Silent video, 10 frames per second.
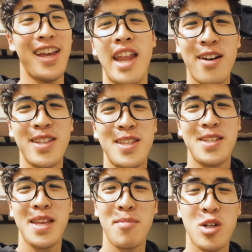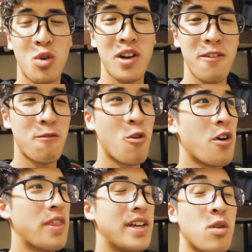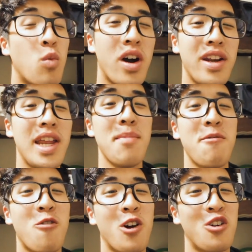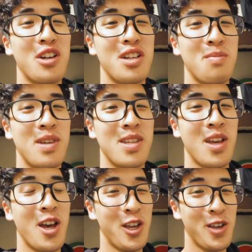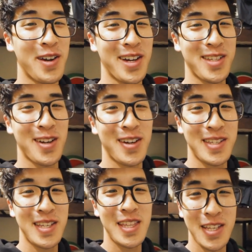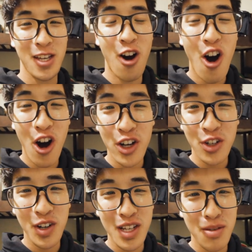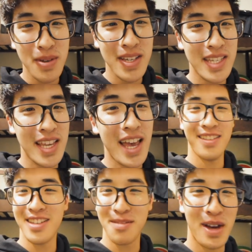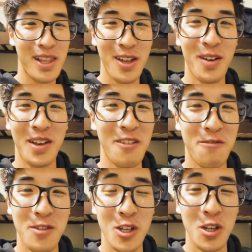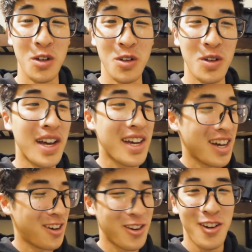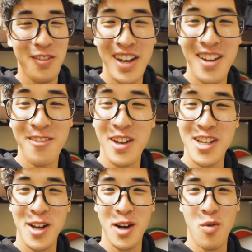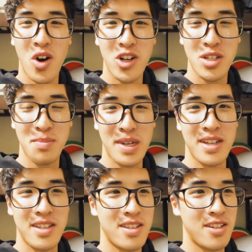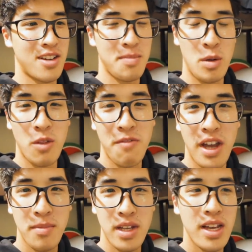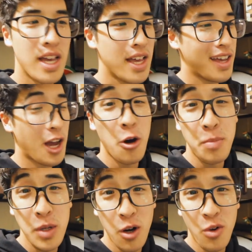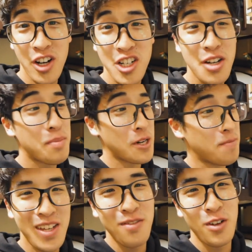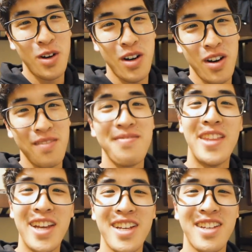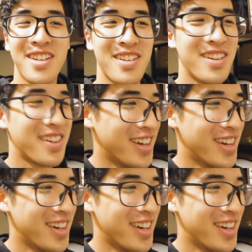Now it's December twenty-fourth. It's one day before Christmas. You guys are gonna see this on Christmas. This is my little gift to you. I don't know if any of you guys are gonna watch this because you're gonna be with family. I hope you don't watch it, but if you are, thank you.